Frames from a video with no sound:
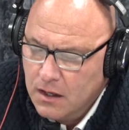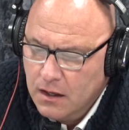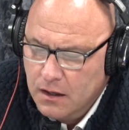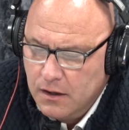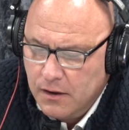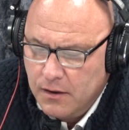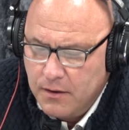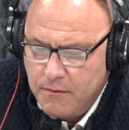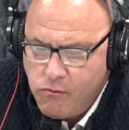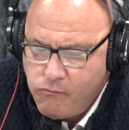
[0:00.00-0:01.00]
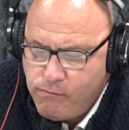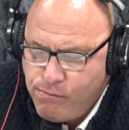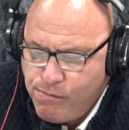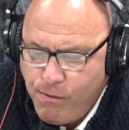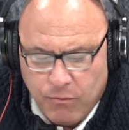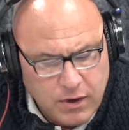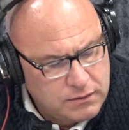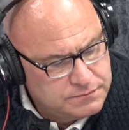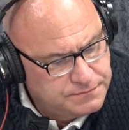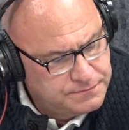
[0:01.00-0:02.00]
Supports all low
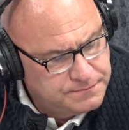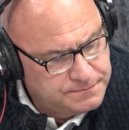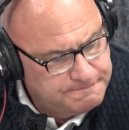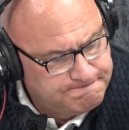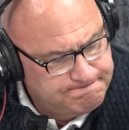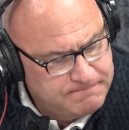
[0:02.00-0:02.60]
voltage stuff?